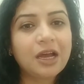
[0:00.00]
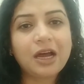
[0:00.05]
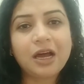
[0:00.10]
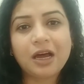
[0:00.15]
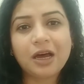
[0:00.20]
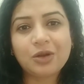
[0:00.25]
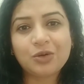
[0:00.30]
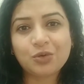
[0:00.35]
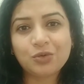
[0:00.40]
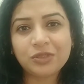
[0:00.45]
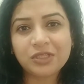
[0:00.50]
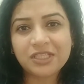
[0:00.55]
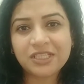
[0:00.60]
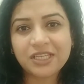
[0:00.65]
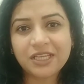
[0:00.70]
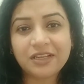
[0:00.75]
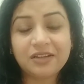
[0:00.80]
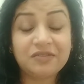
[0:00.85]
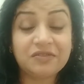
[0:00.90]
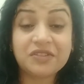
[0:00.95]
our own
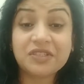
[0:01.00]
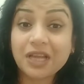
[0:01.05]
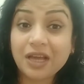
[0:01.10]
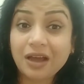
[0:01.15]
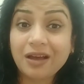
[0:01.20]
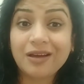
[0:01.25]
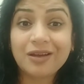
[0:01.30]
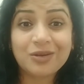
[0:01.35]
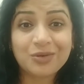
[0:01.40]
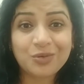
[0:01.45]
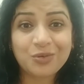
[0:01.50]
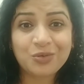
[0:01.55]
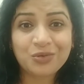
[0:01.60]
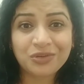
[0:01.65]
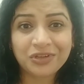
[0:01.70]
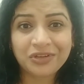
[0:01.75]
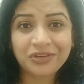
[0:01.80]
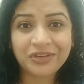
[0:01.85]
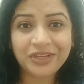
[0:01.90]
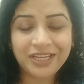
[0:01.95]
selves, our
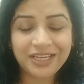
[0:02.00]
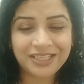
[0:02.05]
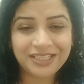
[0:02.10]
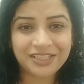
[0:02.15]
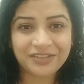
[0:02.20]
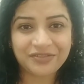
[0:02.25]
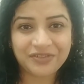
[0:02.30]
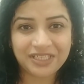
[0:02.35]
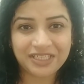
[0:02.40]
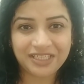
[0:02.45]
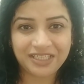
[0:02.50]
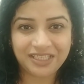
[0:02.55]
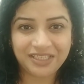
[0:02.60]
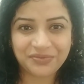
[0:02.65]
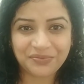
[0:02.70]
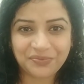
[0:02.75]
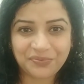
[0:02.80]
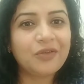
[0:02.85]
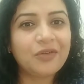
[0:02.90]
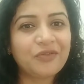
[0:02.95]
own creativity,